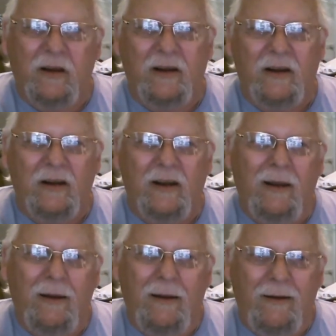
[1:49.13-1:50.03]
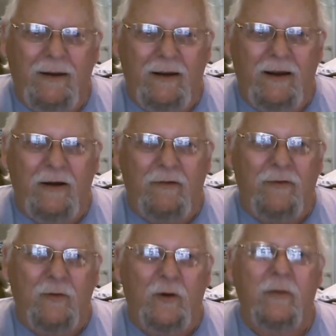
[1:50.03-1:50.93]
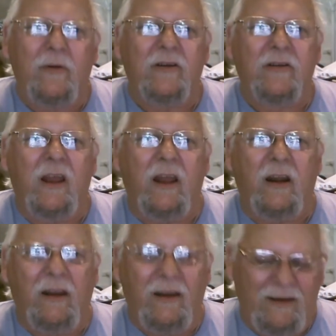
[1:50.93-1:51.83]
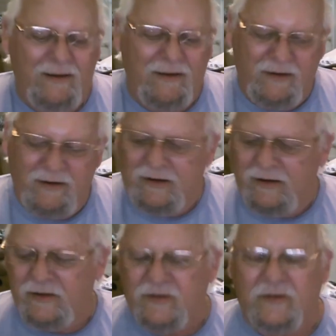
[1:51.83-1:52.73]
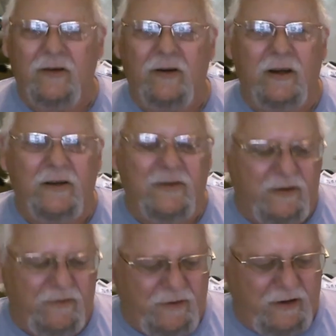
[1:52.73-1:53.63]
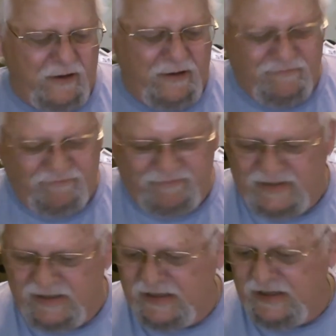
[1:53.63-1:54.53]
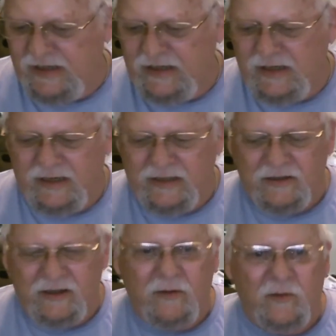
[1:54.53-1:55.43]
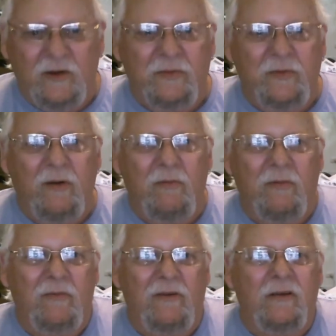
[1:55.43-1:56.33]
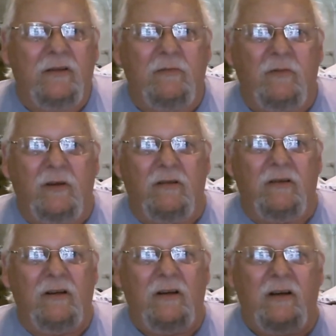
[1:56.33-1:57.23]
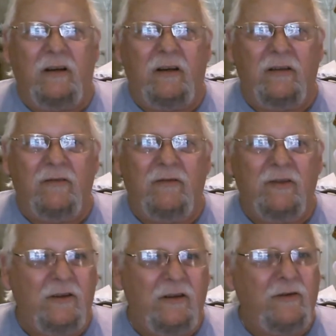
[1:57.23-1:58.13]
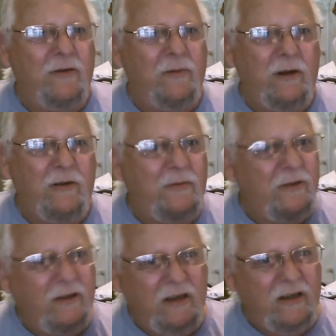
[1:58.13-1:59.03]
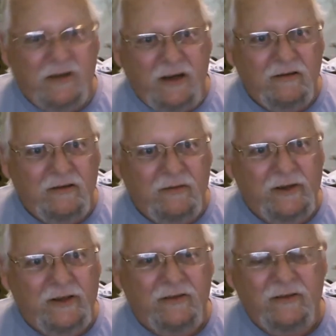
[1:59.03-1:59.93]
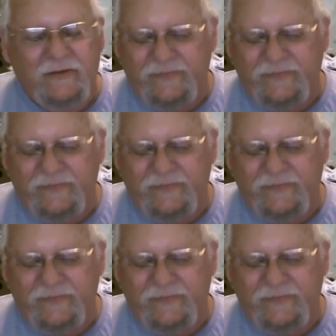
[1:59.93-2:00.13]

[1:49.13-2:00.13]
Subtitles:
And an hour 40 minutes later, this guy gets on the phone. He says, now, what's your problem? I said, well, I can receive emails, but I can't send emails.